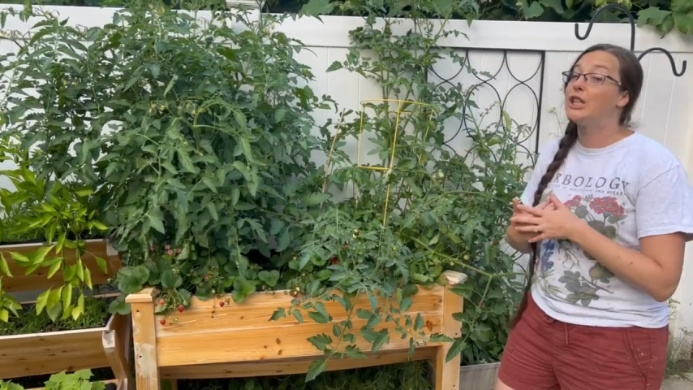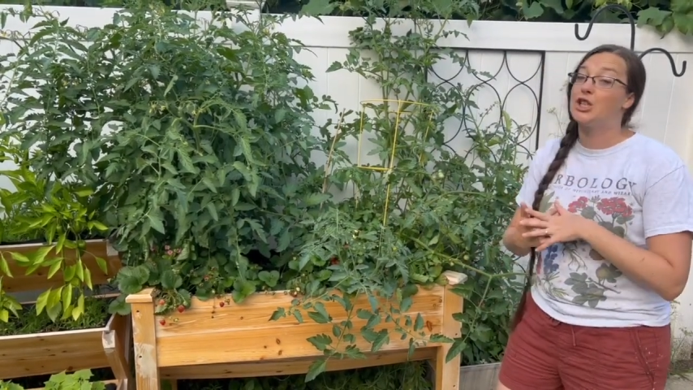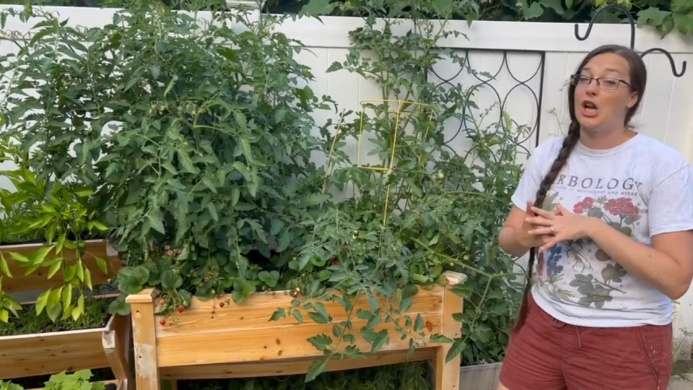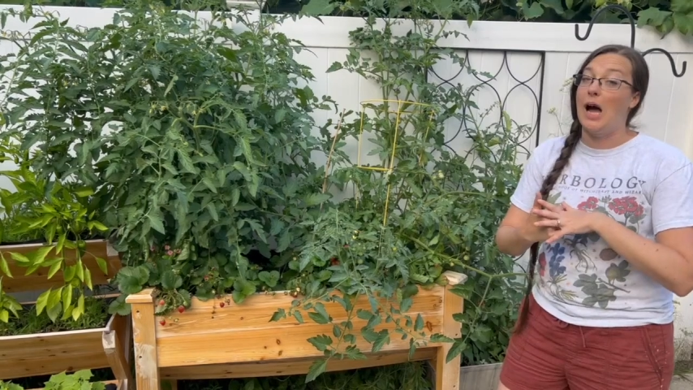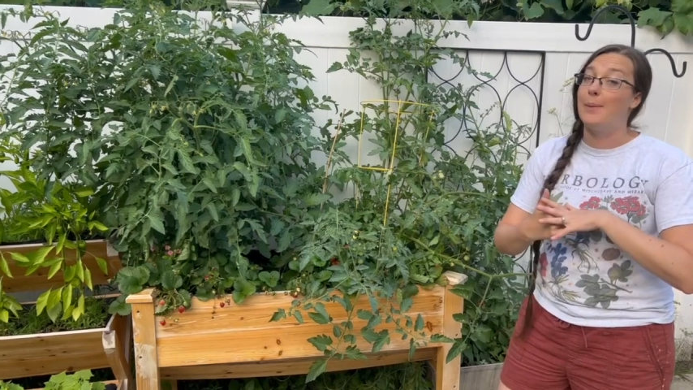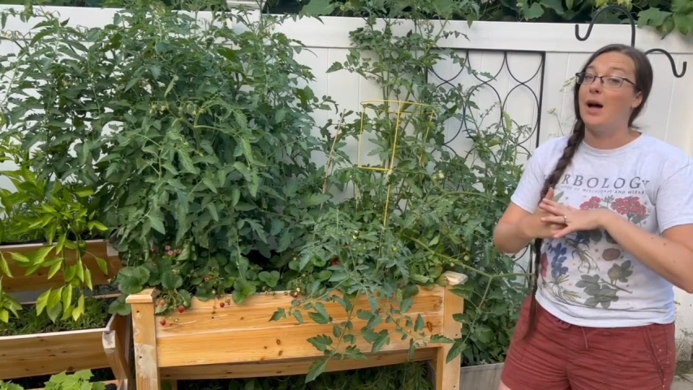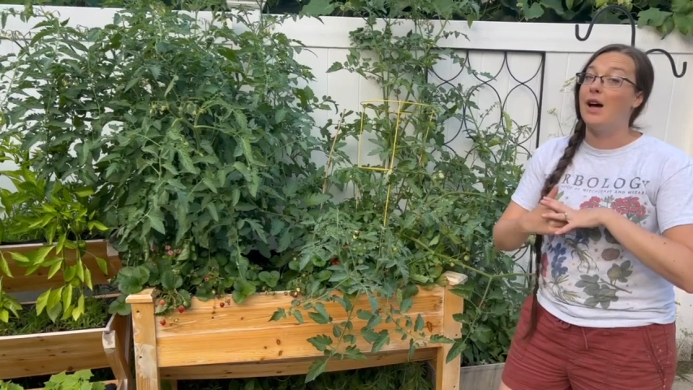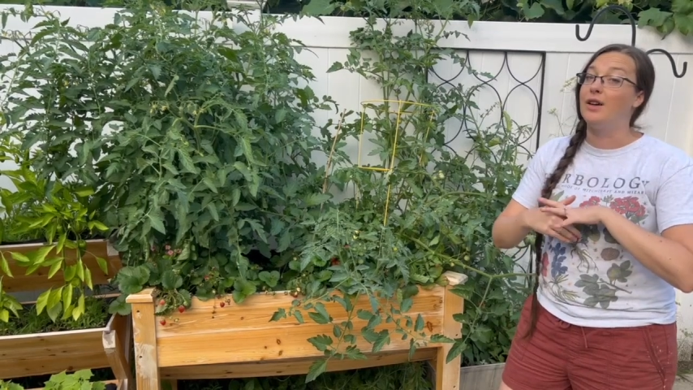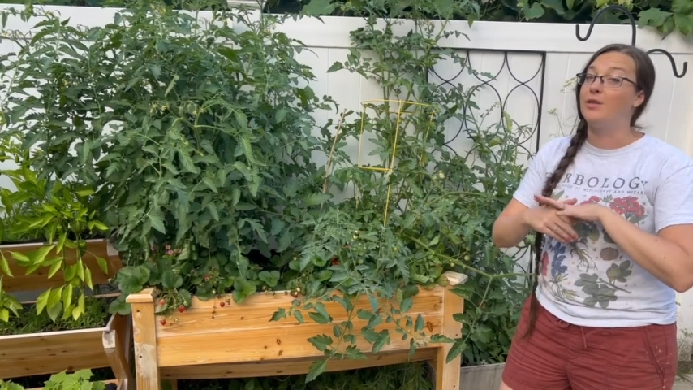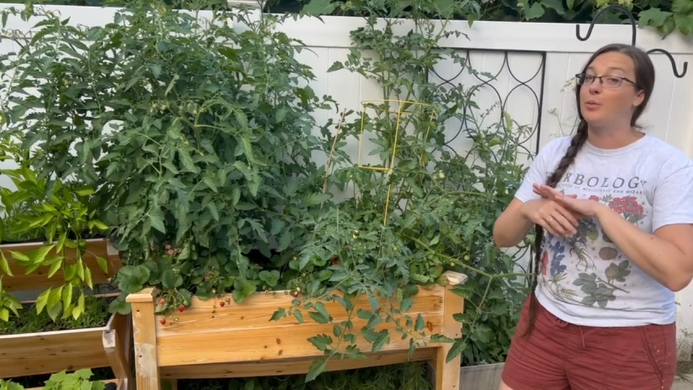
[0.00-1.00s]
good job
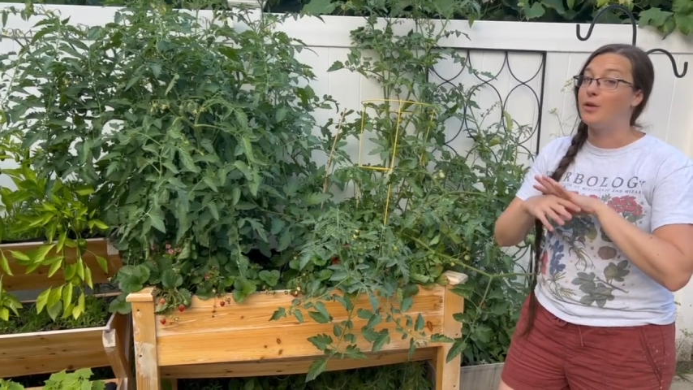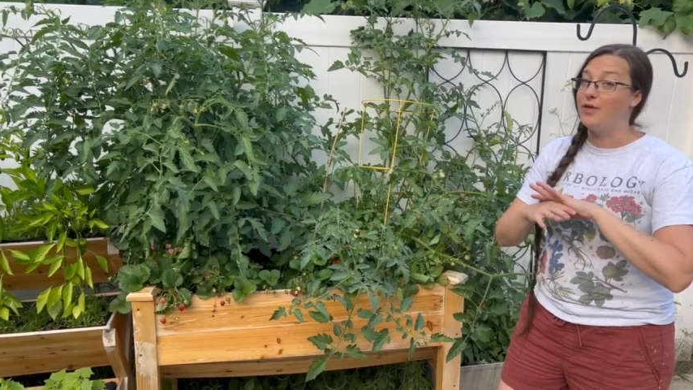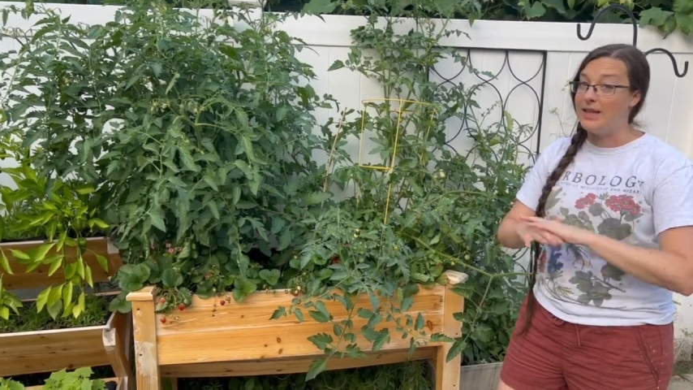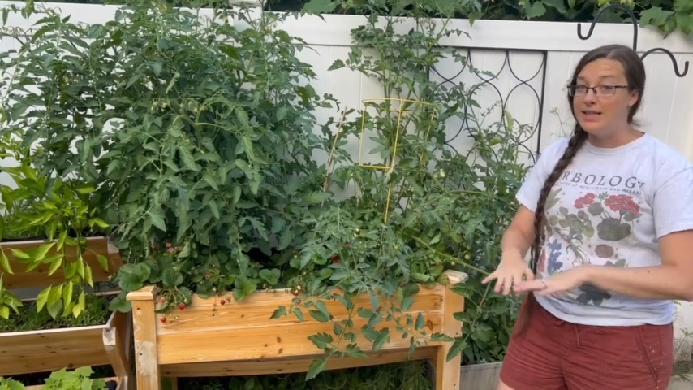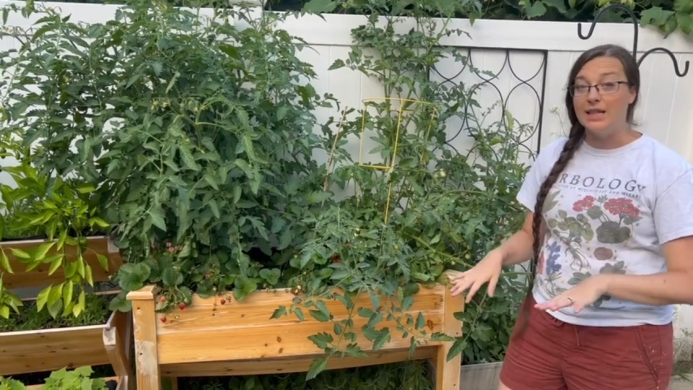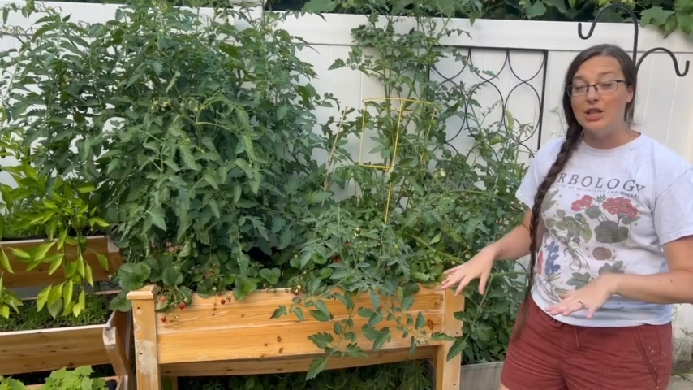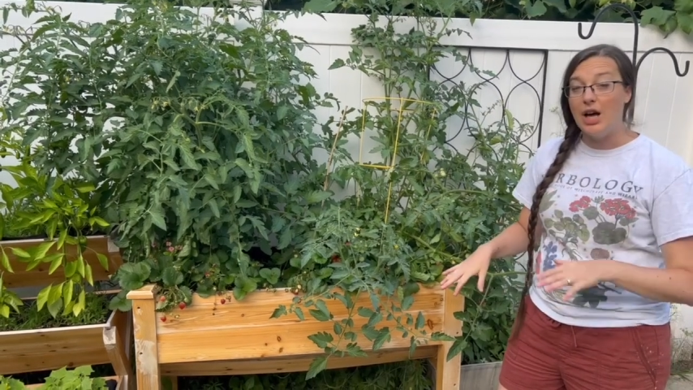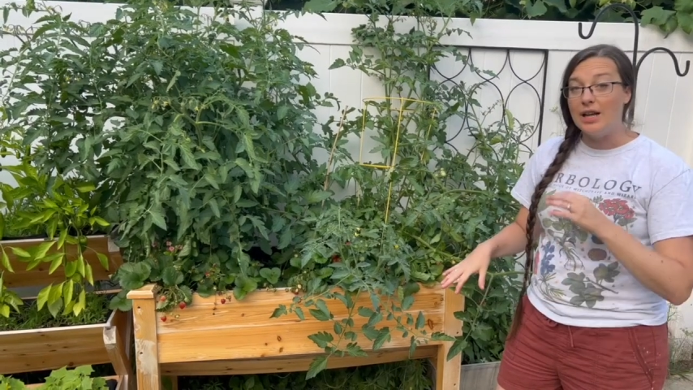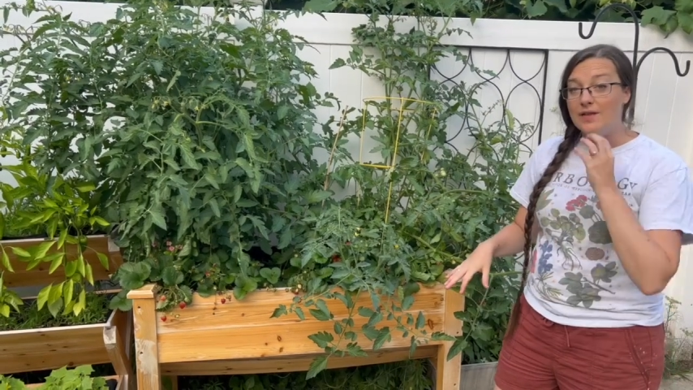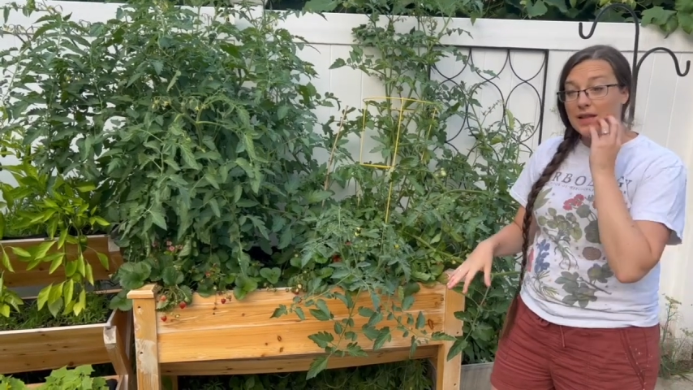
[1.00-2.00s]
of preventing a
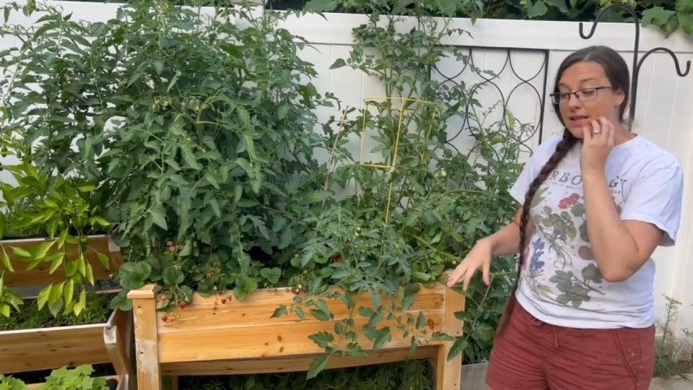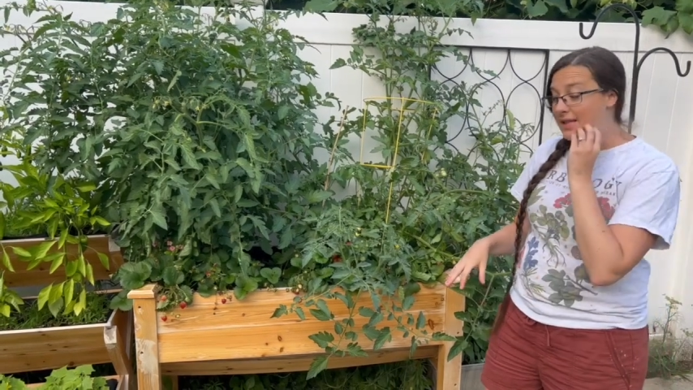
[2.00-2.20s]
lot of this